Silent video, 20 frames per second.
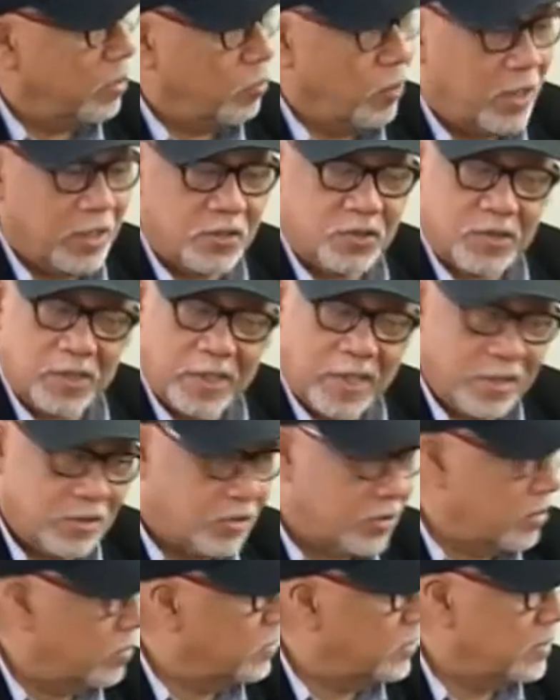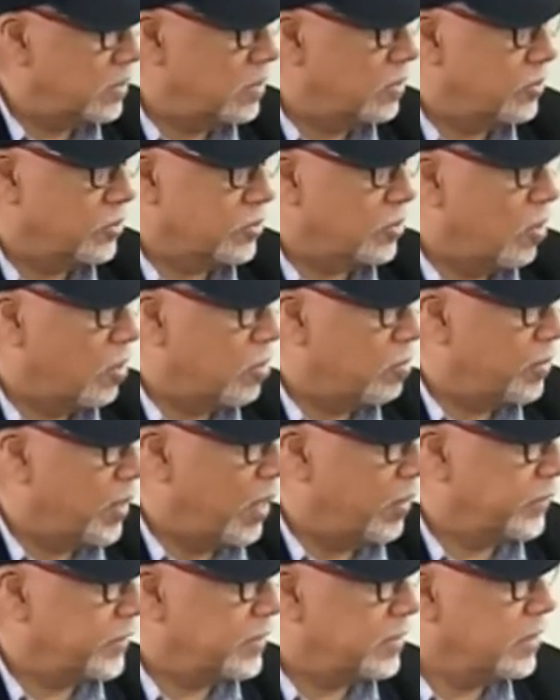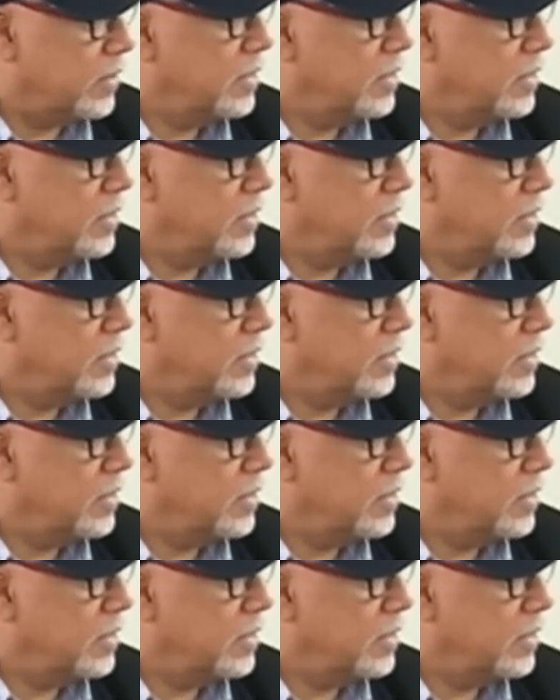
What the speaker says: ways that I certainly couldn't talk about it